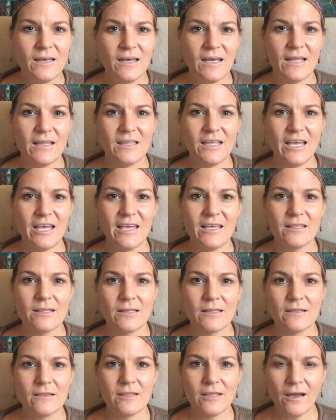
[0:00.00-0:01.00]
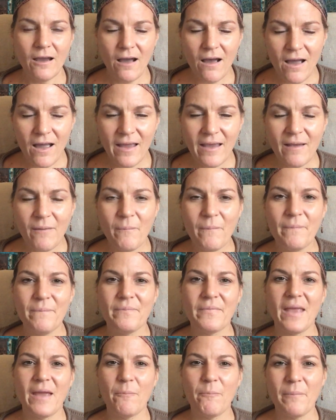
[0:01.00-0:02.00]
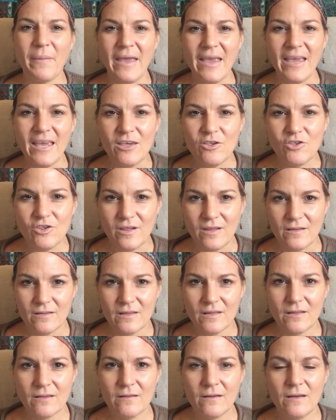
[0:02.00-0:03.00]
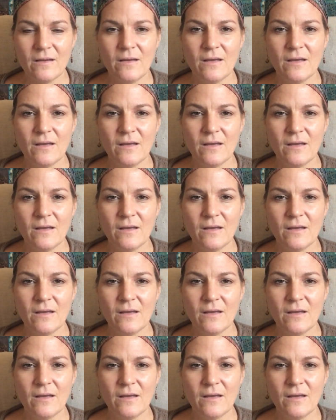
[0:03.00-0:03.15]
It takes time and patience